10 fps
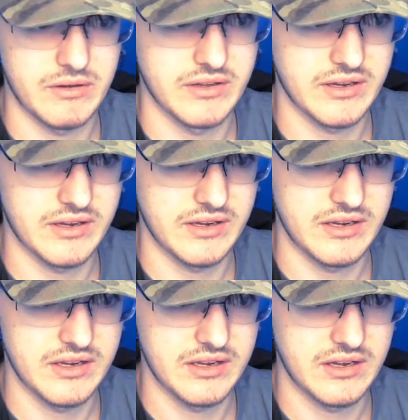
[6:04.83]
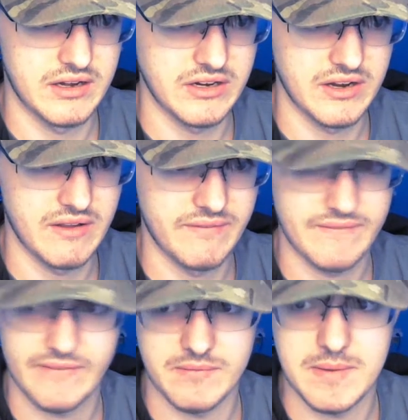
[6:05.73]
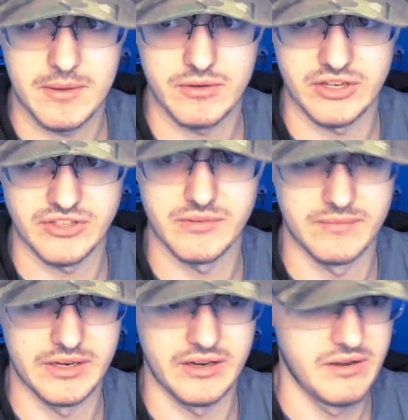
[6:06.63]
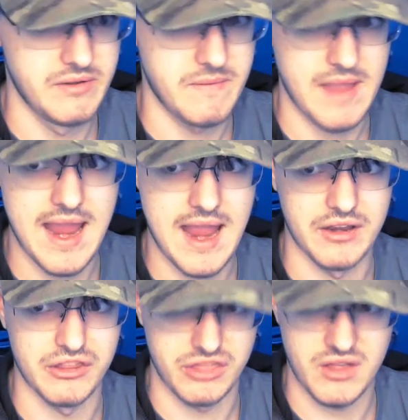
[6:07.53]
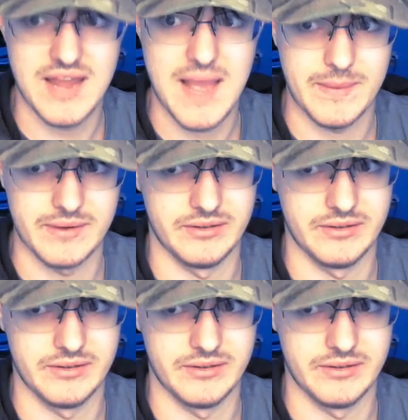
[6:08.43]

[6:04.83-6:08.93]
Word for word: to, you know, I, I think you might be able to catch up to me. And so it happened.